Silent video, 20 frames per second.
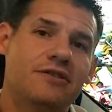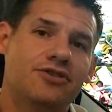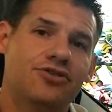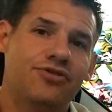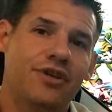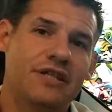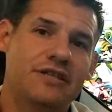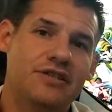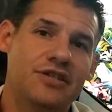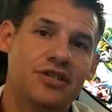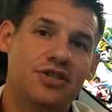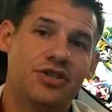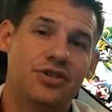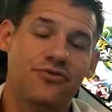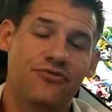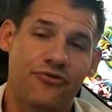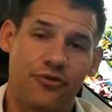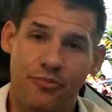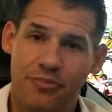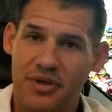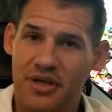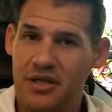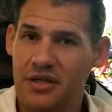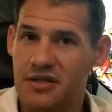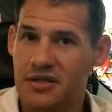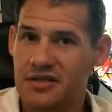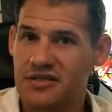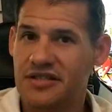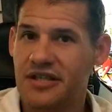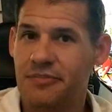transition from being a
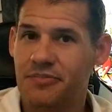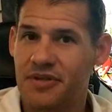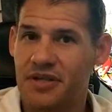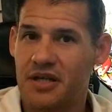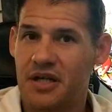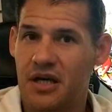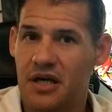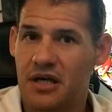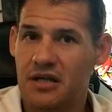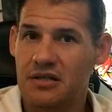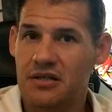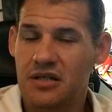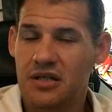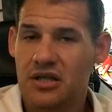Decepticon